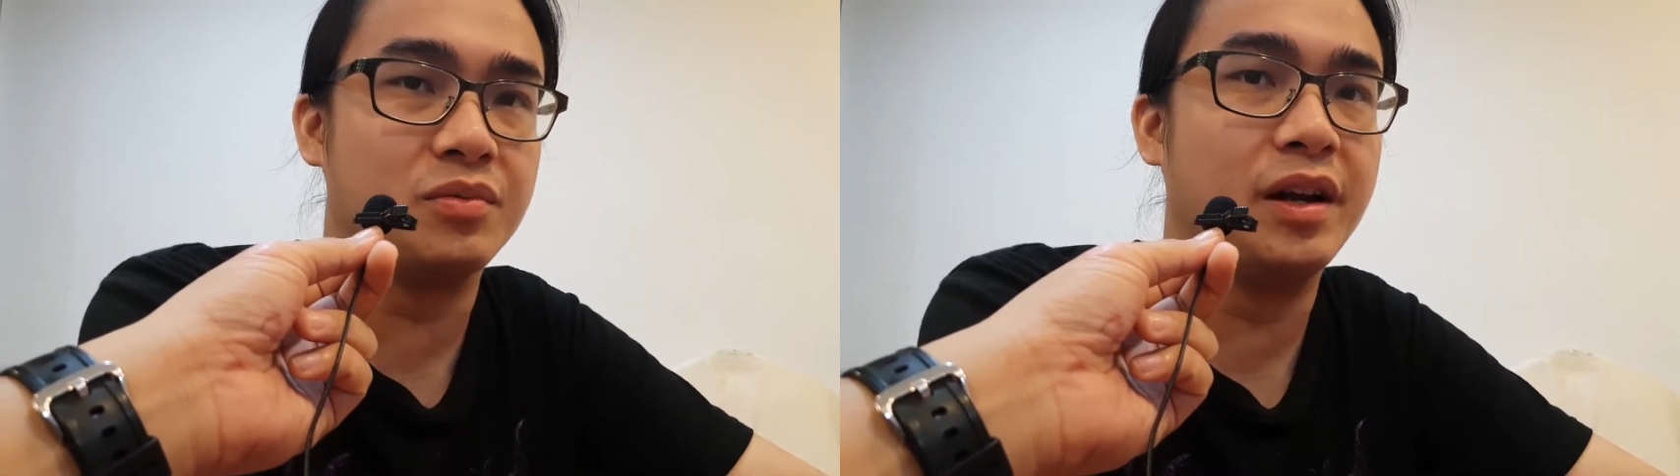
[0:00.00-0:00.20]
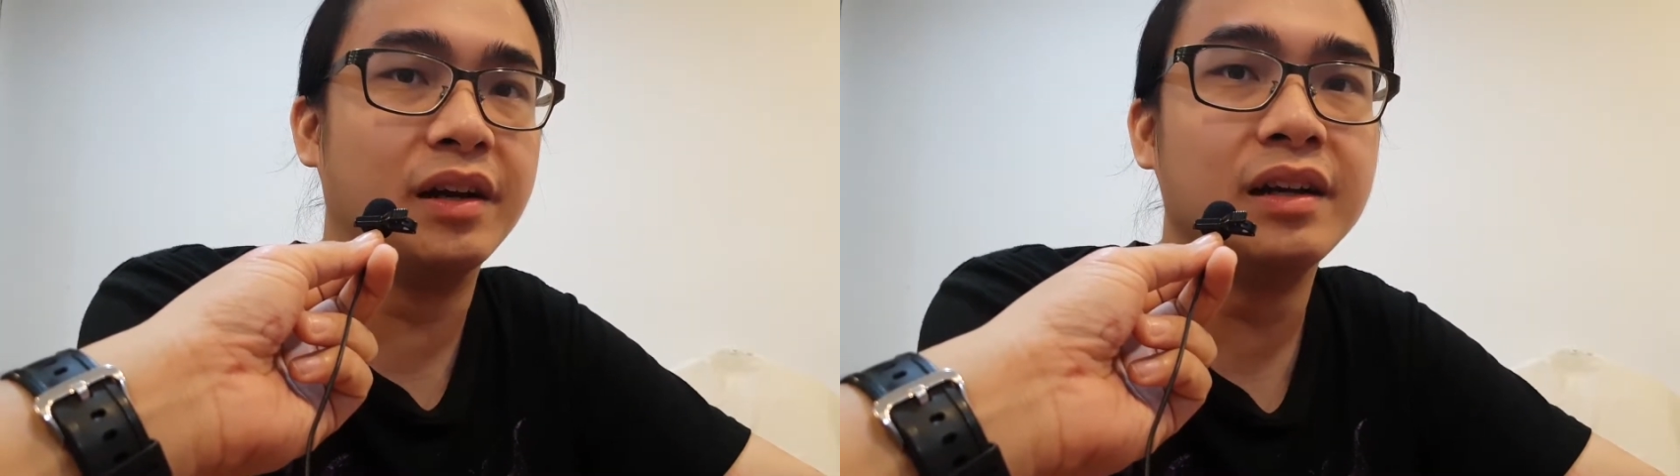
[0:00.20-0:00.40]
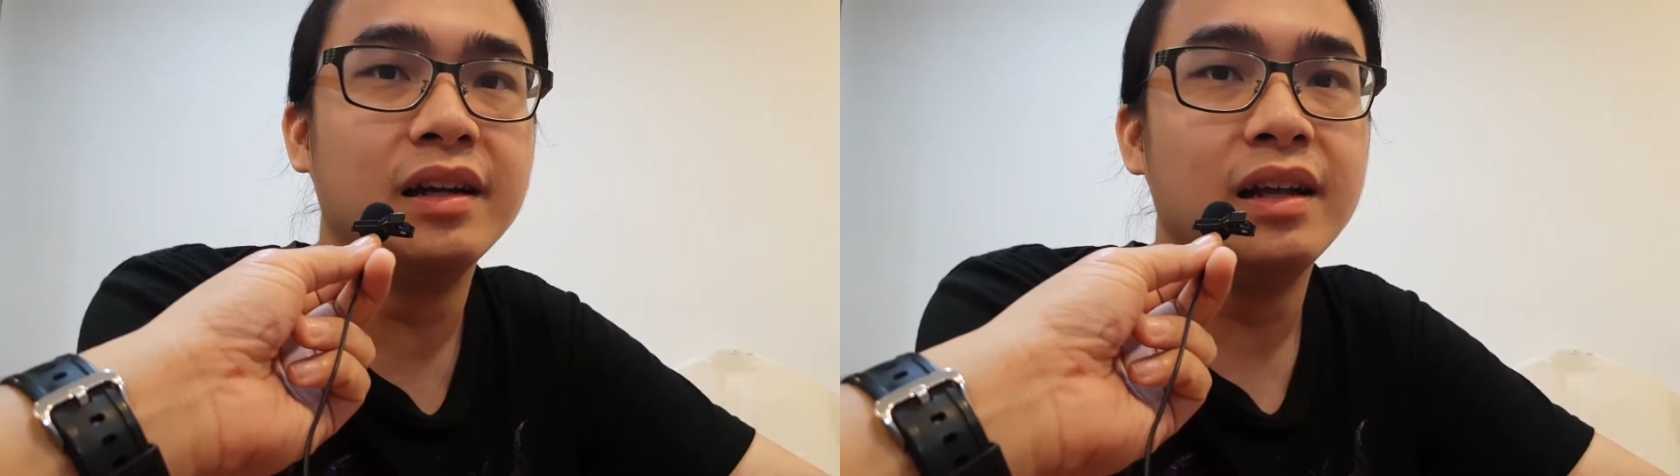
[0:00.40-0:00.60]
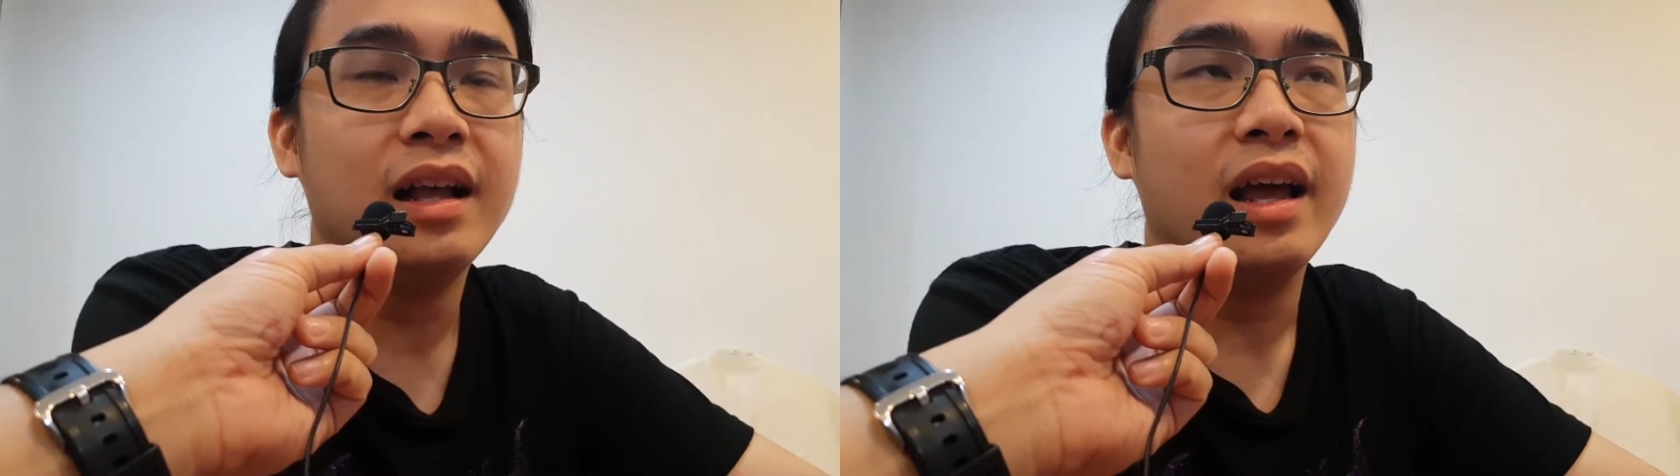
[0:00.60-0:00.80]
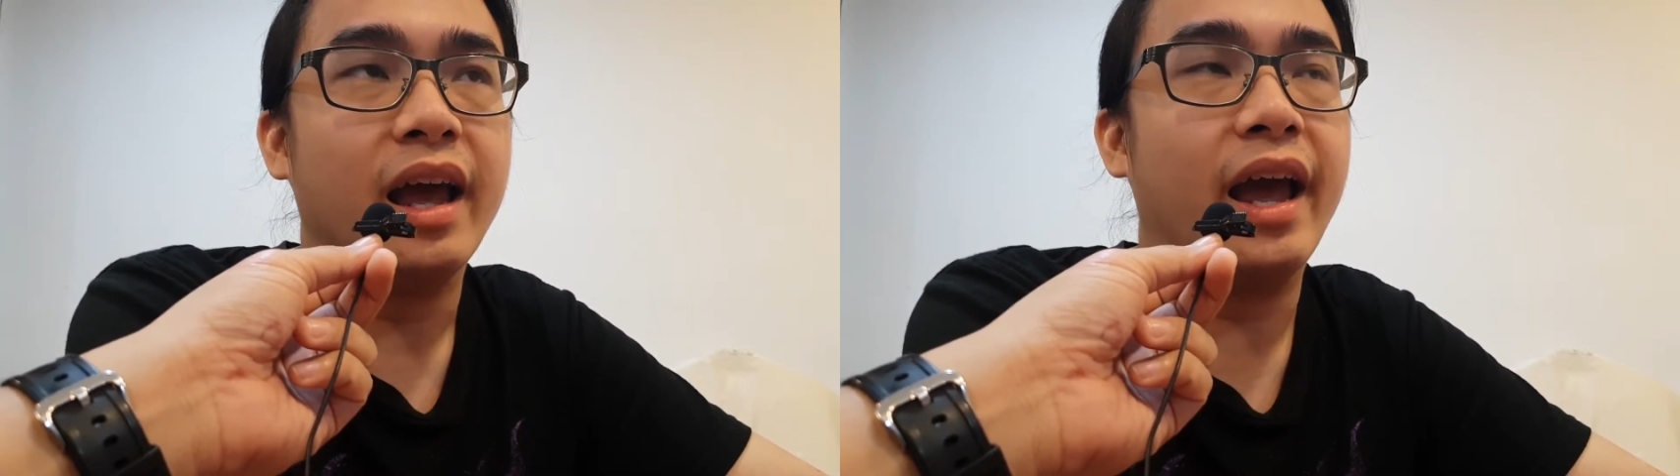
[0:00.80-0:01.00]
want
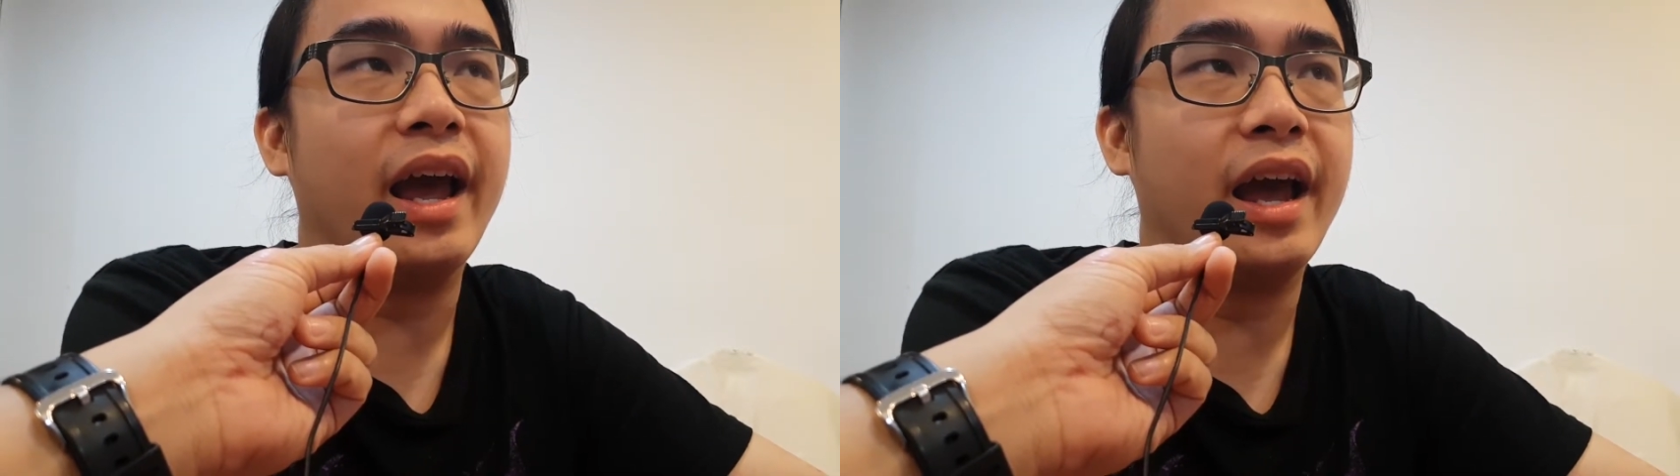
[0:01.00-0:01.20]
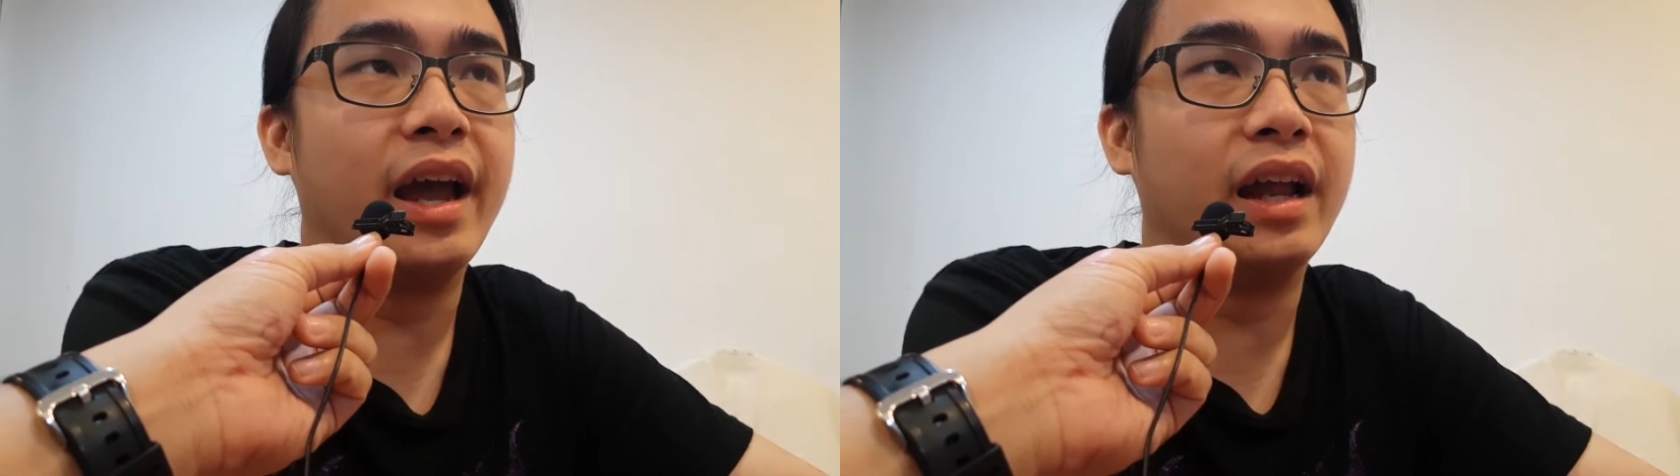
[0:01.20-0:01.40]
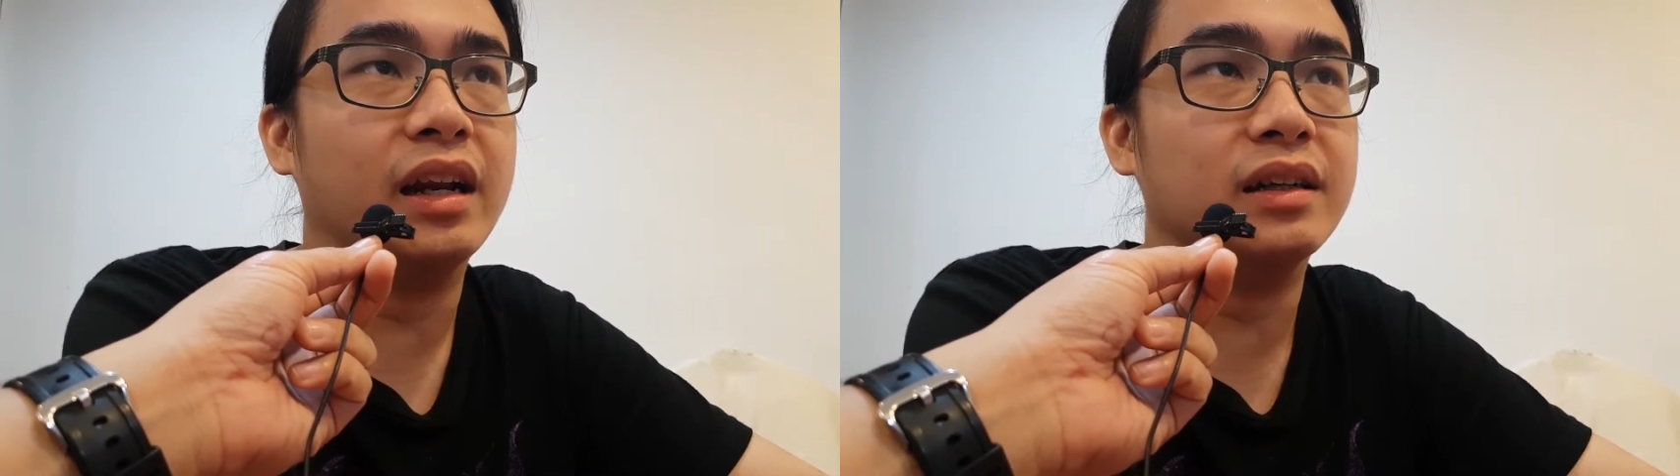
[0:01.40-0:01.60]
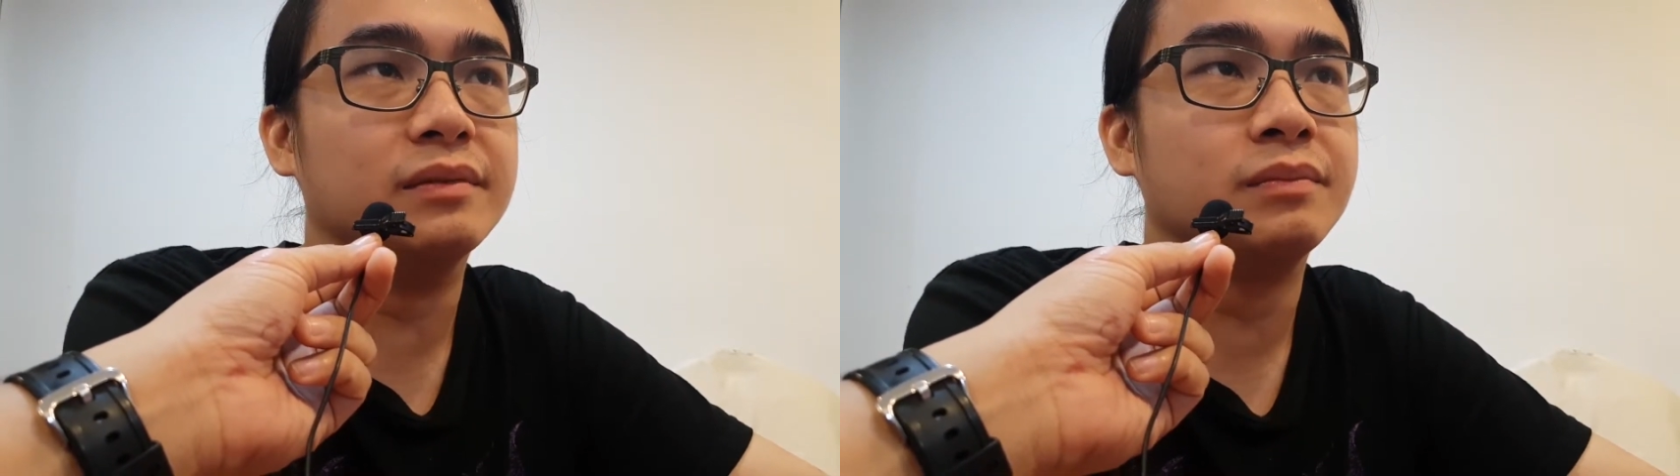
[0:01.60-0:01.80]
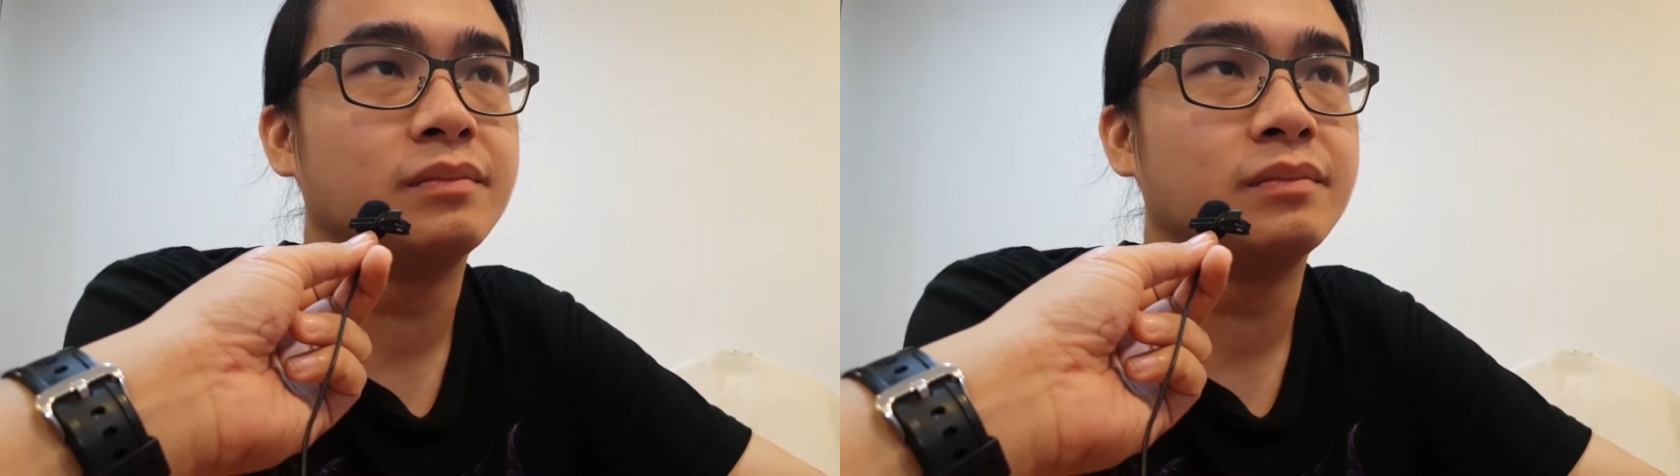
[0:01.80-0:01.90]
and